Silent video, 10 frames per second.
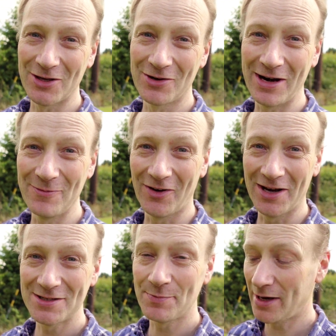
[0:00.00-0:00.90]

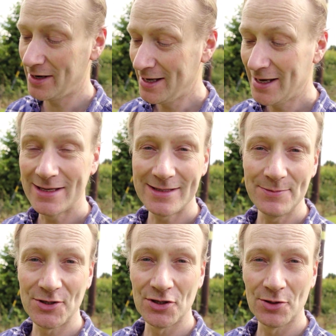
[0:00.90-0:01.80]
grapevines, but it
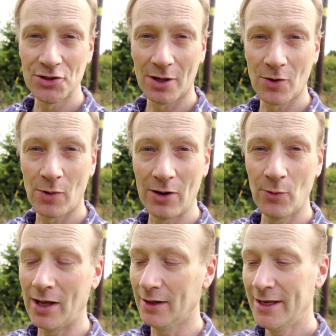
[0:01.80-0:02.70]
seems to do a job quite
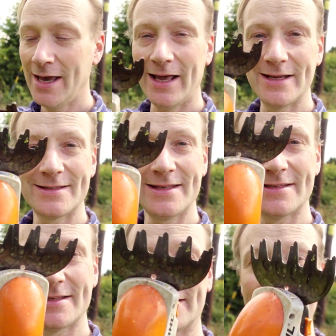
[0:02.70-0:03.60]
well. And it's
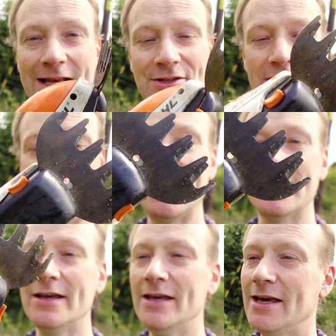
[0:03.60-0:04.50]
this little gadget here.